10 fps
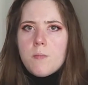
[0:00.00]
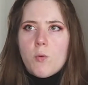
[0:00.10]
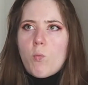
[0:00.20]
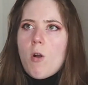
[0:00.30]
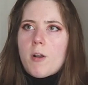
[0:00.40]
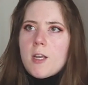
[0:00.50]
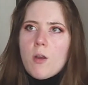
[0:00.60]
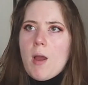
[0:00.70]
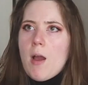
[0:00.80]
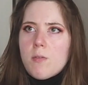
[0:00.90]
walking
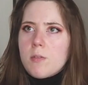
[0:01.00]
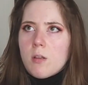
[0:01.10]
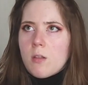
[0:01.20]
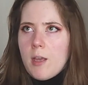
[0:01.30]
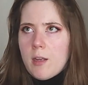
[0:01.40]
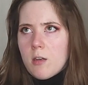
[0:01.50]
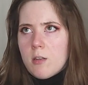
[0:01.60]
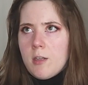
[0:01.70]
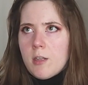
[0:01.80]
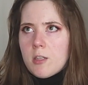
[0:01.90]
around like
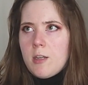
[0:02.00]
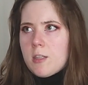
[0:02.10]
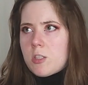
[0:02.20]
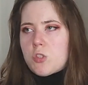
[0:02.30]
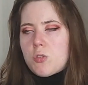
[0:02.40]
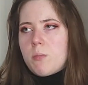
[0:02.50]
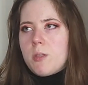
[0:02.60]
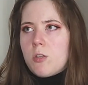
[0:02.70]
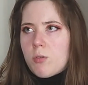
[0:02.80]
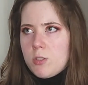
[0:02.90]
an
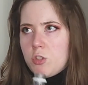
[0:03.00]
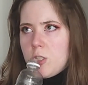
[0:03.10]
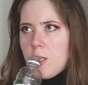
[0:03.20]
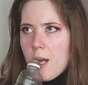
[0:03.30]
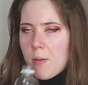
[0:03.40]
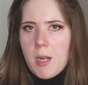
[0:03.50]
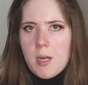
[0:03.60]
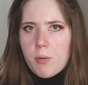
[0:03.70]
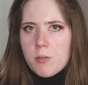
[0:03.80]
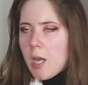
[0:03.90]
extremely cringy anime
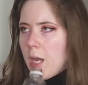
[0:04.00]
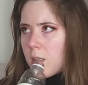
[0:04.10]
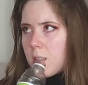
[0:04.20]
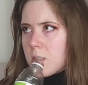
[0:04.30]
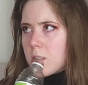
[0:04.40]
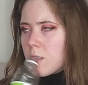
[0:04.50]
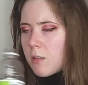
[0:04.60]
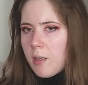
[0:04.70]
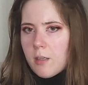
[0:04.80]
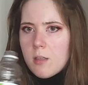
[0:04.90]
protagonist. Like